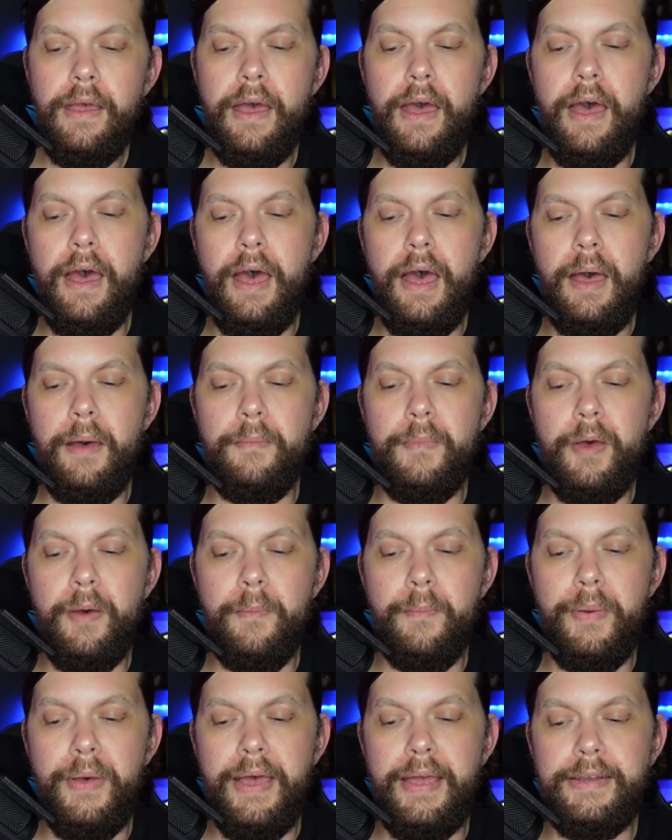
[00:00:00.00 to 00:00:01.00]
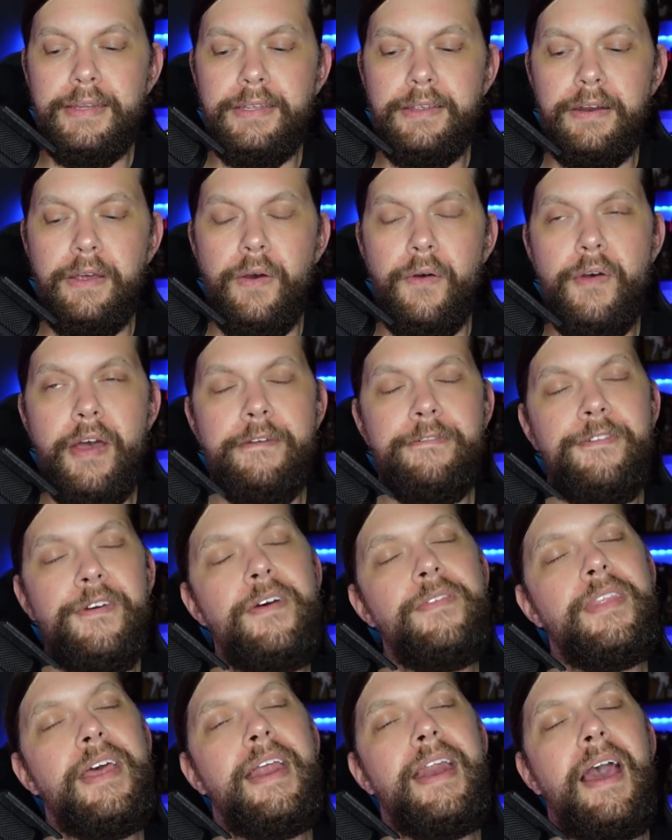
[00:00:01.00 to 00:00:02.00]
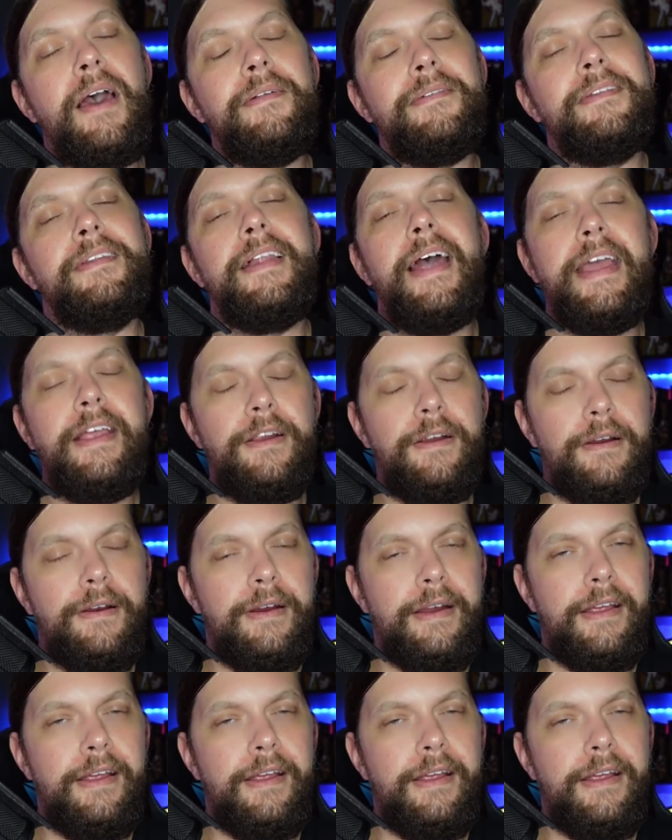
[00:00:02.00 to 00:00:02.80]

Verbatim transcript: Um, but, you know, I found that out later